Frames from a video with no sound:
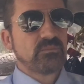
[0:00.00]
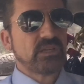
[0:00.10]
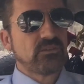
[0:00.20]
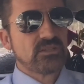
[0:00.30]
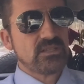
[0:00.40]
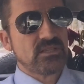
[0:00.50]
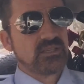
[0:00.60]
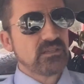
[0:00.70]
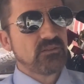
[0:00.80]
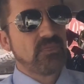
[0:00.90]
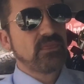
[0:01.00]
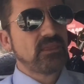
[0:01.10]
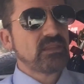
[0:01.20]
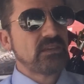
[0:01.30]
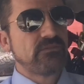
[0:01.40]
Because it's
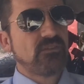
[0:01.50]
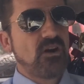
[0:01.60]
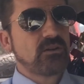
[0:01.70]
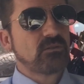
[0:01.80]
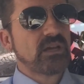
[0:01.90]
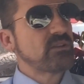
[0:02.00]
the final